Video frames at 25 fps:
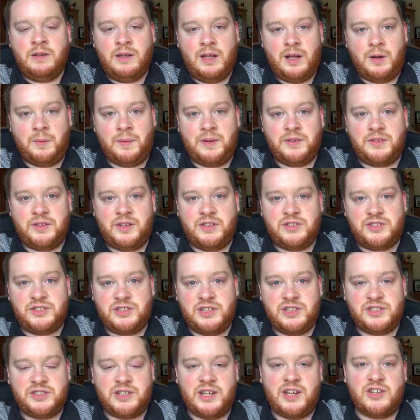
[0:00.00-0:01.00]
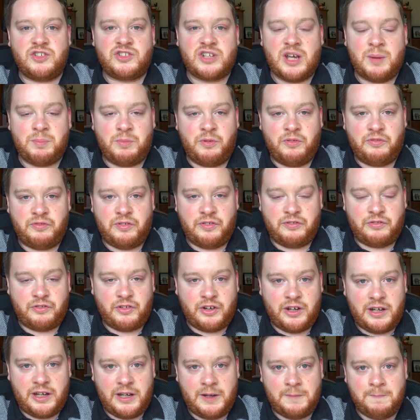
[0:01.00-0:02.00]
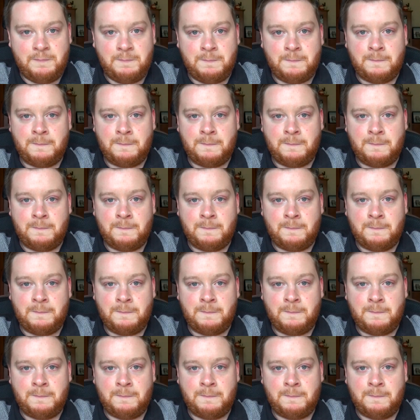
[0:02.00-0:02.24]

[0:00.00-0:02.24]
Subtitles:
I went to the Sistine Chapel for free,